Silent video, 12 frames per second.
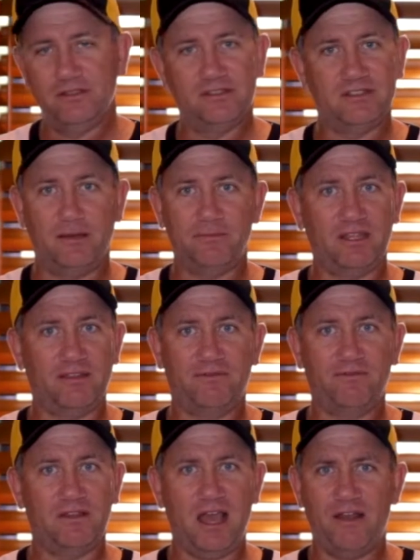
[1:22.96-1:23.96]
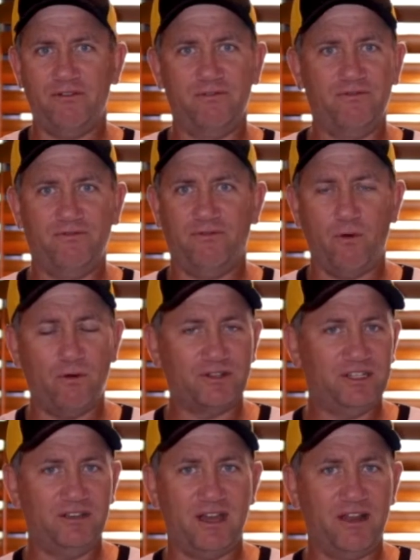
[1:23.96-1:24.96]
something,
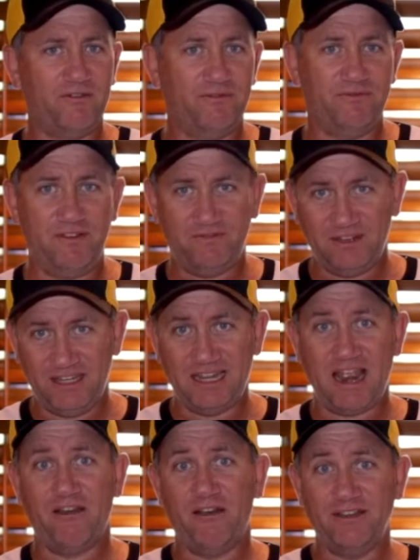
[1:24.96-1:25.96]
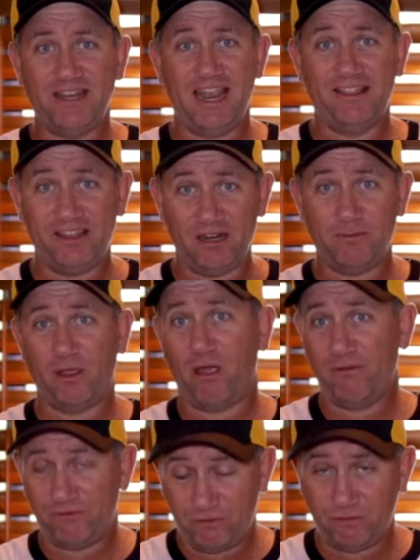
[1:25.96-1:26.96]
140 or 150 narrowed down that I'm
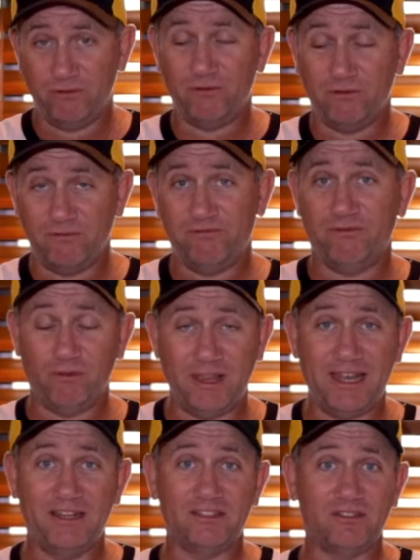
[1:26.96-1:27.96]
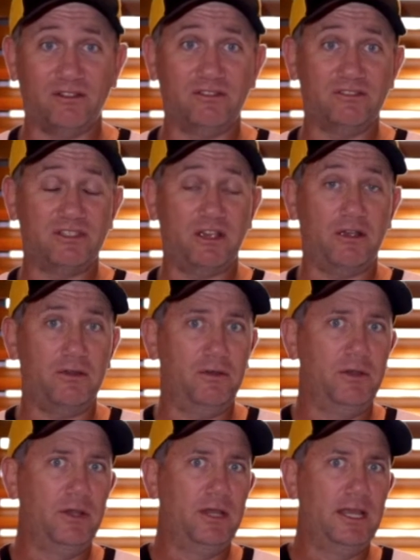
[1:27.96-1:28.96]
going through and doing full edits on. So
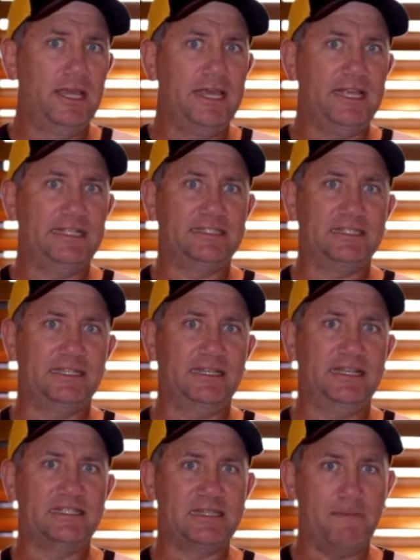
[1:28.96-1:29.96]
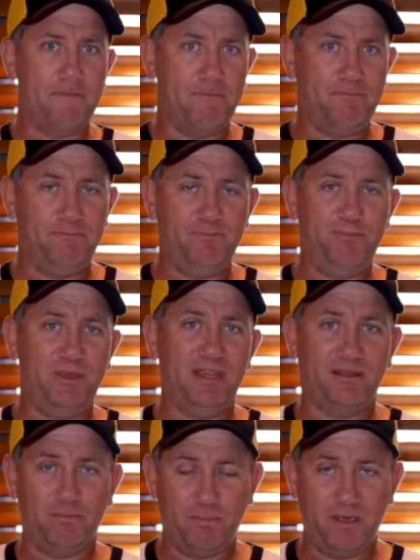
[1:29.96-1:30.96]
it's a
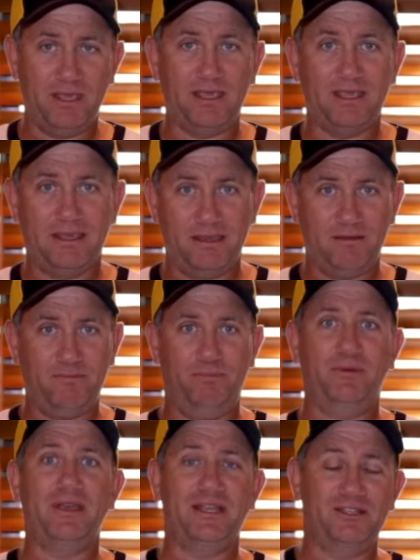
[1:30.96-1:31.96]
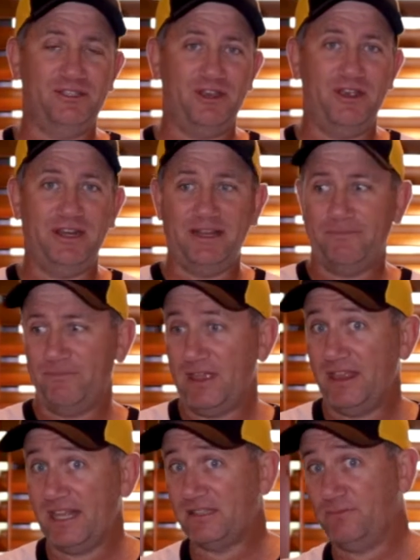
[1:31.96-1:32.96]
big journey,
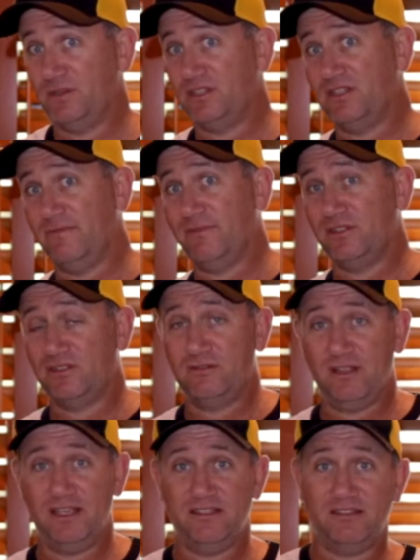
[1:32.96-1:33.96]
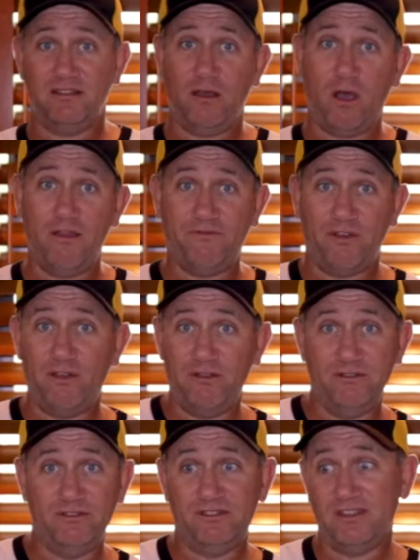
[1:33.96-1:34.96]
and that's the difference. There's
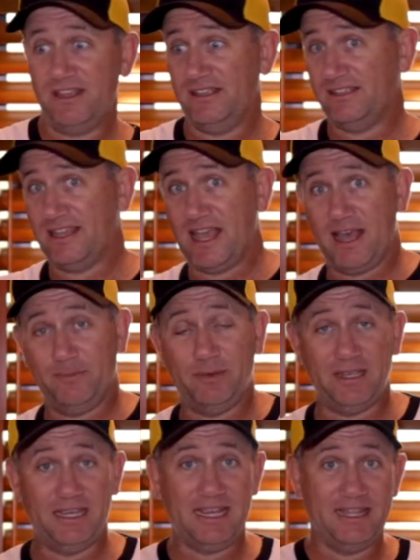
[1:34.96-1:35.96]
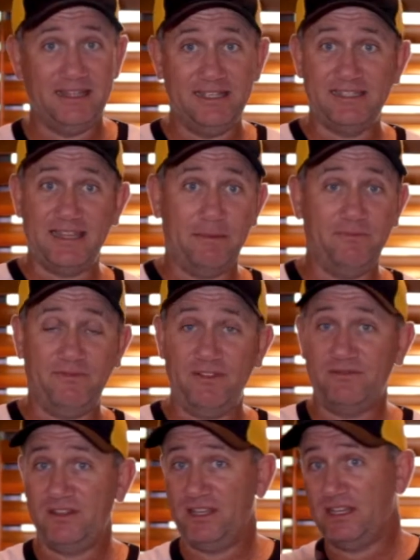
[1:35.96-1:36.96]
iPhones, there's the RP, and there's the
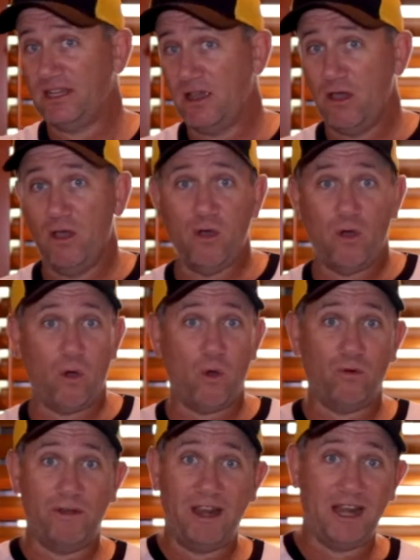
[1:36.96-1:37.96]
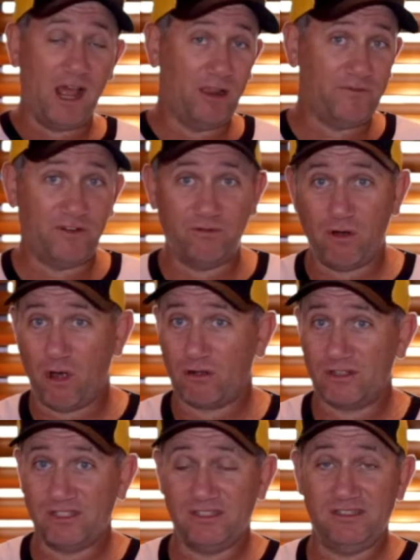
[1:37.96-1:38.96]
M50, all around elephant
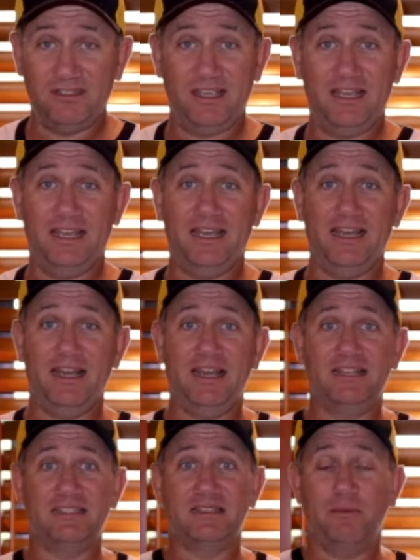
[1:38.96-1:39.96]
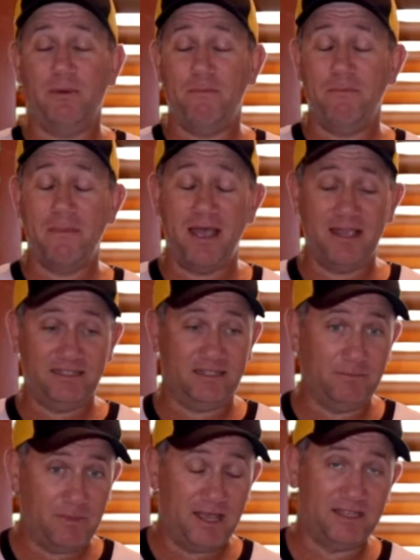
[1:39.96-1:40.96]
rocks. Some
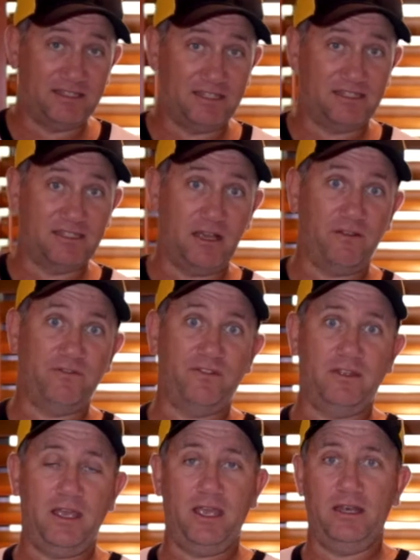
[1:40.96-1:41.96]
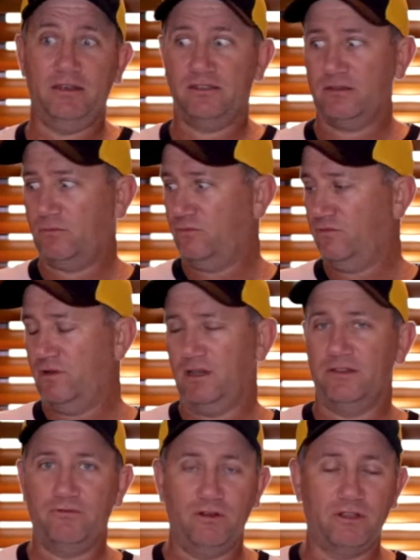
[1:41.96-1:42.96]
amazing stuff, and some
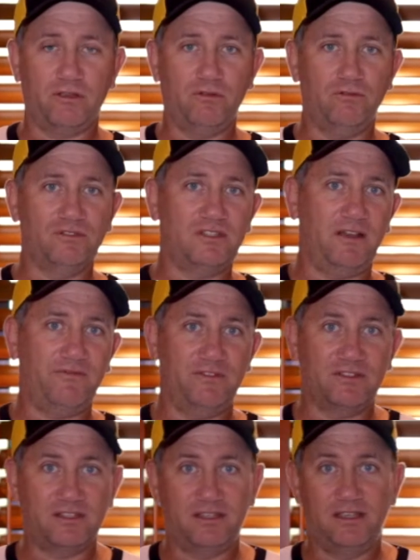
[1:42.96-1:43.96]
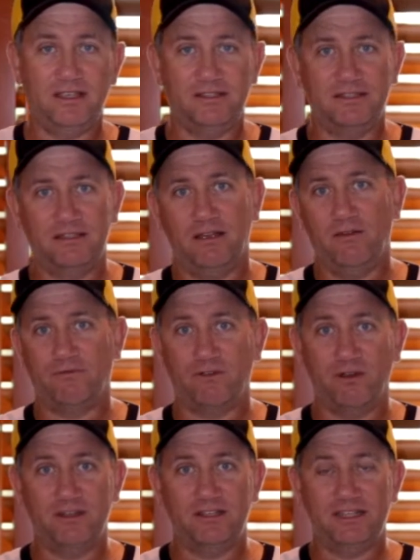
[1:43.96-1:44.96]
really cool stuff I've
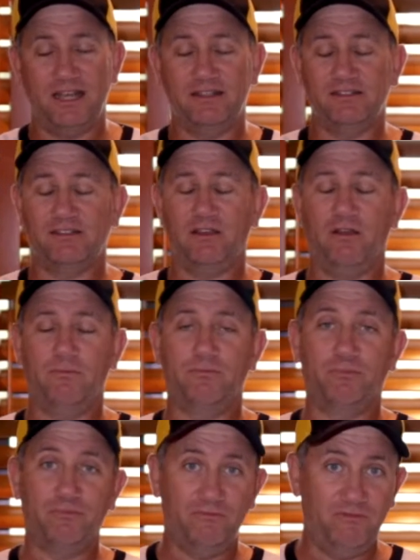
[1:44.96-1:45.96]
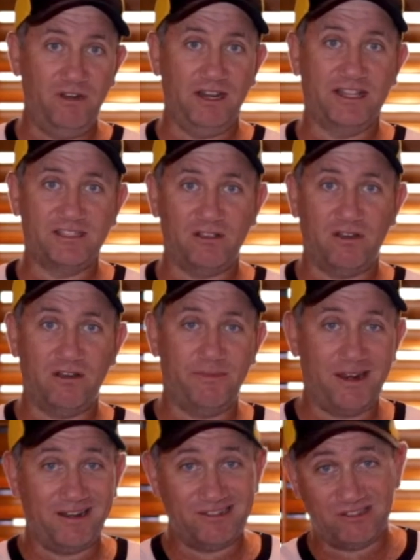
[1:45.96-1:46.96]
got done. So I'm really excited
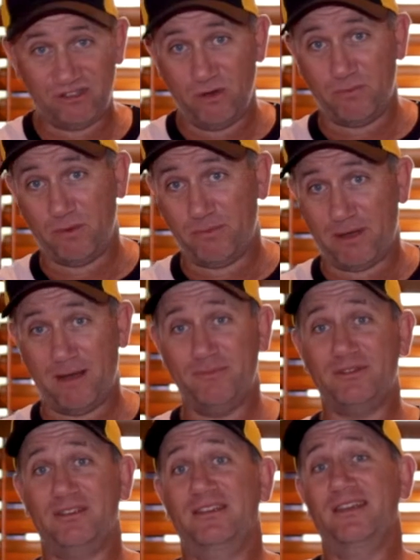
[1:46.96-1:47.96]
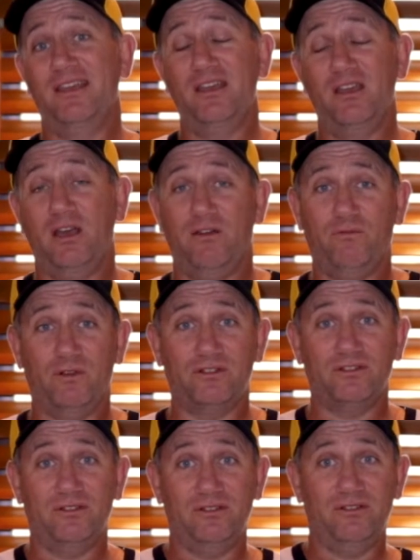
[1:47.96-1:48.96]
about it. Super pumped of
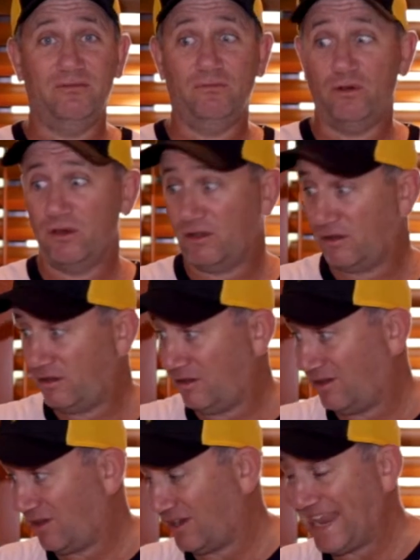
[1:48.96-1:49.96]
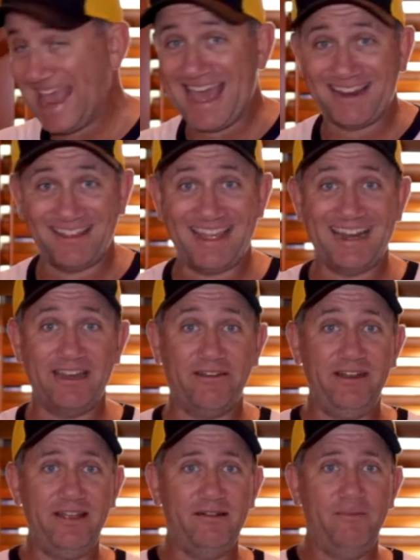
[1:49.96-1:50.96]
what I got out of that
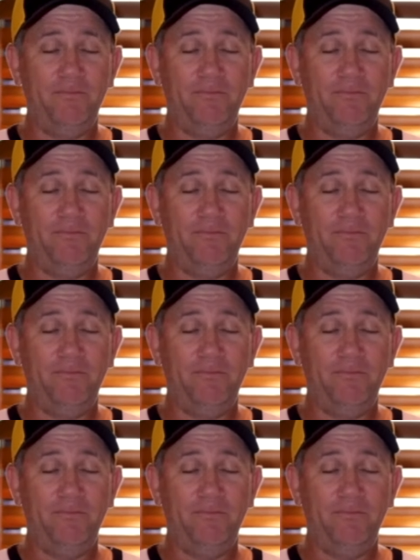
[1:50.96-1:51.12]
area